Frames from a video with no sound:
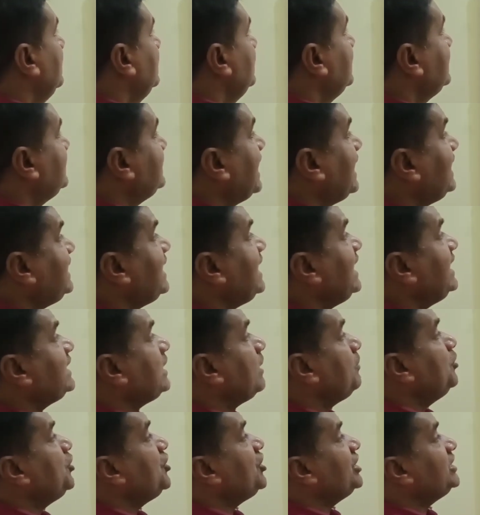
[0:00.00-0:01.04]
The satellite
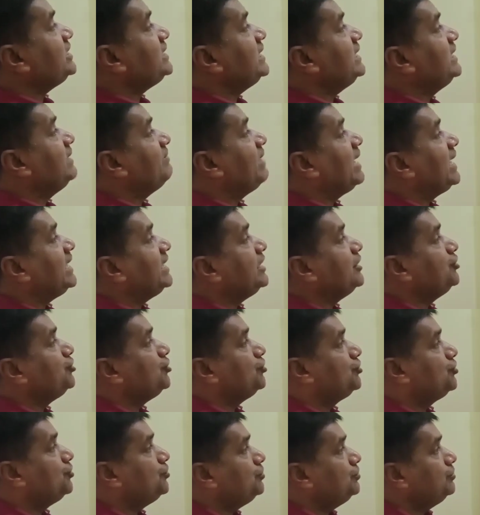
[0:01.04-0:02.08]
communication divided
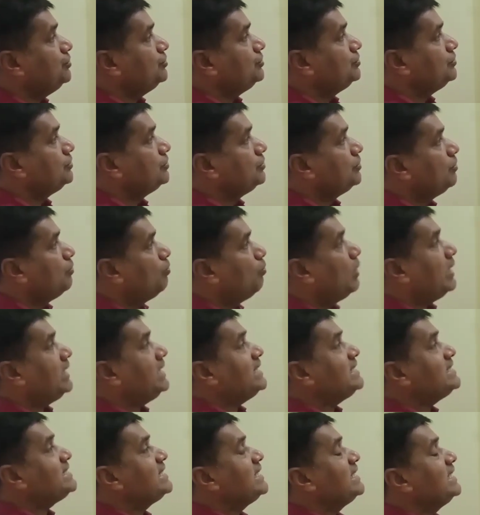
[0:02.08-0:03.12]
into two.
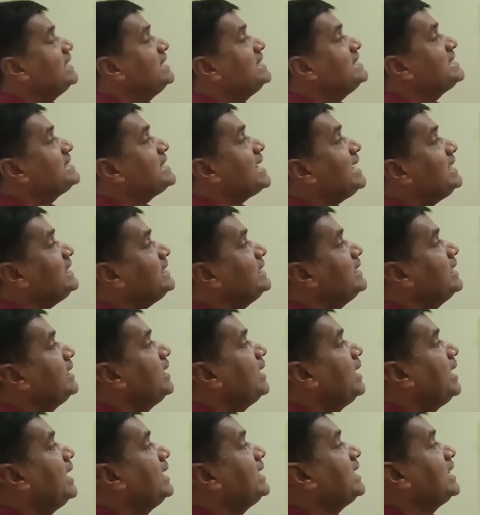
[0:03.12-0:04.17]
One is INSAT
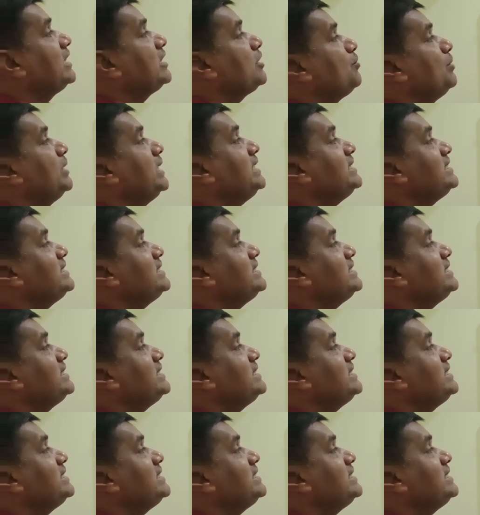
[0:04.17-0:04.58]
and other one